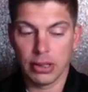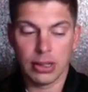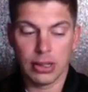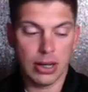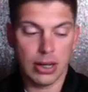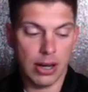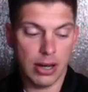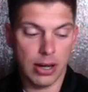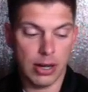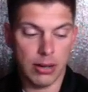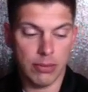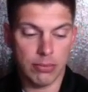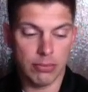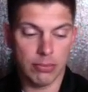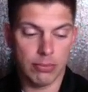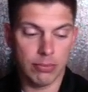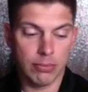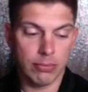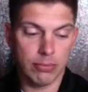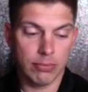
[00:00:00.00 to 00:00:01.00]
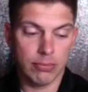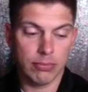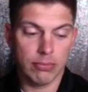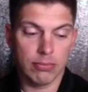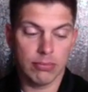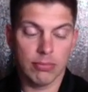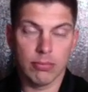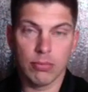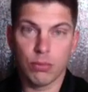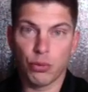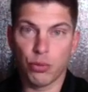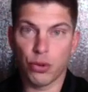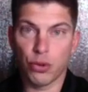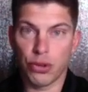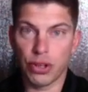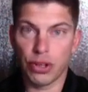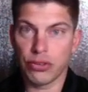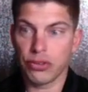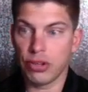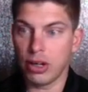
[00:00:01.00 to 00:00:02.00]
for
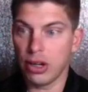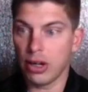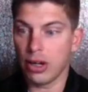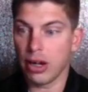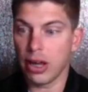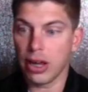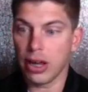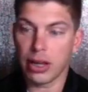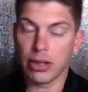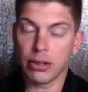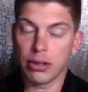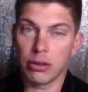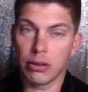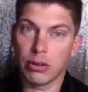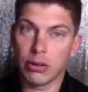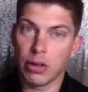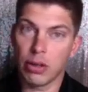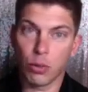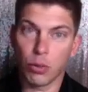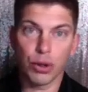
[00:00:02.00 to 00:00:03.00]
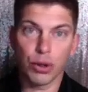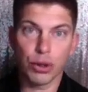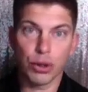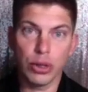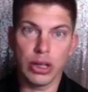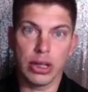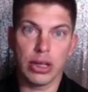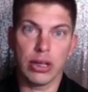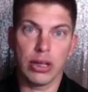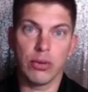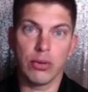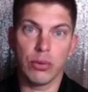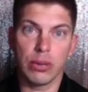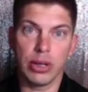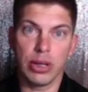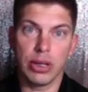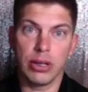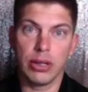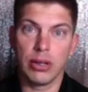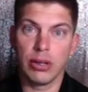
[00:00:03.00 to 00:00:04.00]
this year, and we're doing it.
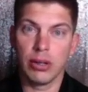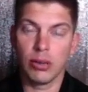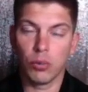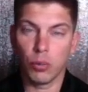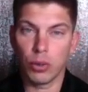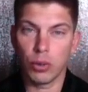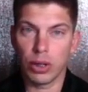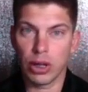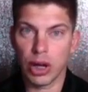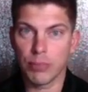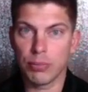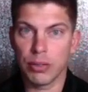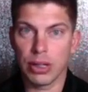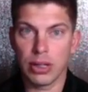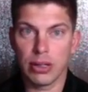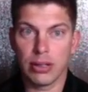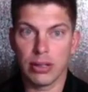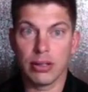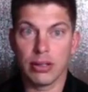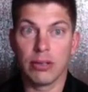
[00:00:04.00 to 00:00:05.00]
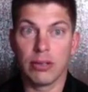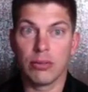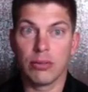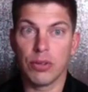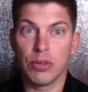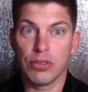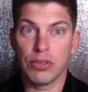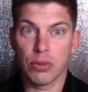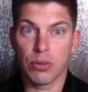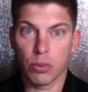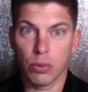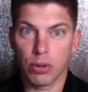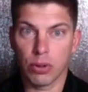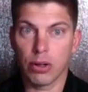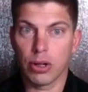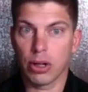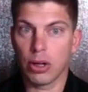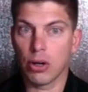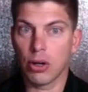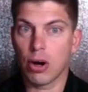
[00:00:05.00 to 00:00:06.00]
We upped it. We said we're going
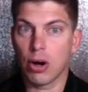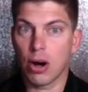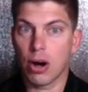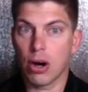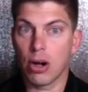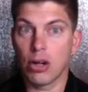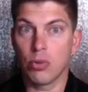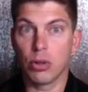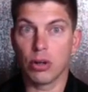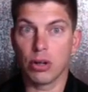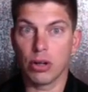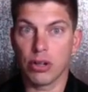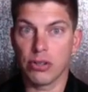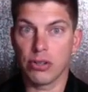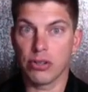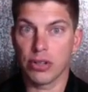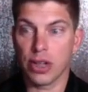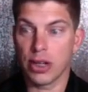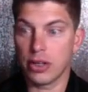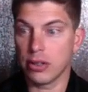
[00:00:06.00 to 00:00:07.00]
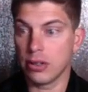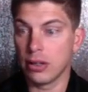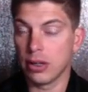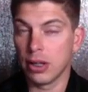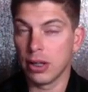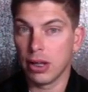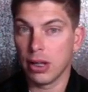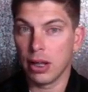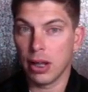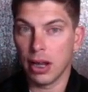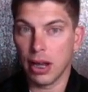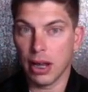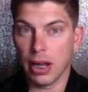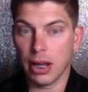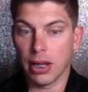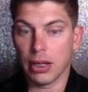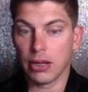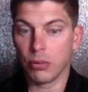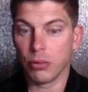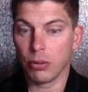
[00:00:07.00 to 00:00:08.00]
to go hard. We're going to sell,
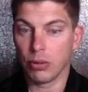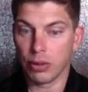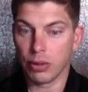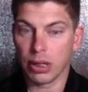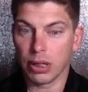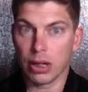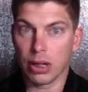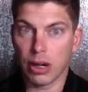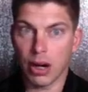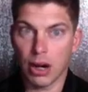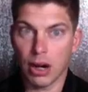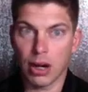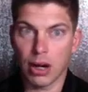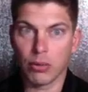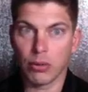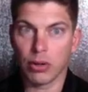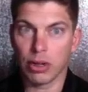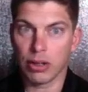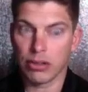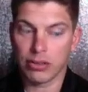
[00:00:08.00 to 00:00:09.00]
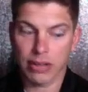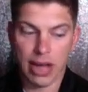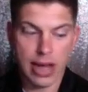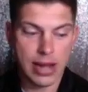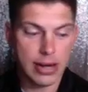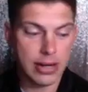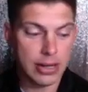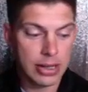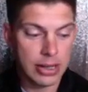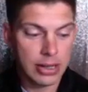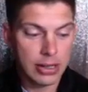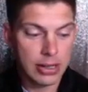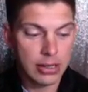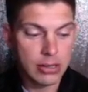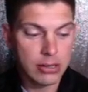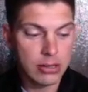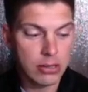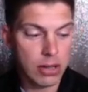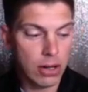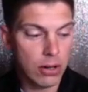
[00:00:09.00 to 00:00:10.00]
and we really are, and we're excited.
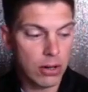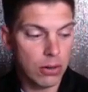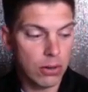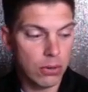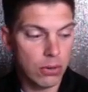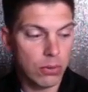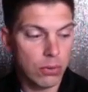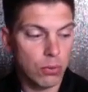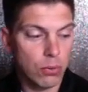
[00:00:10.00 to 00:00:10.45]
So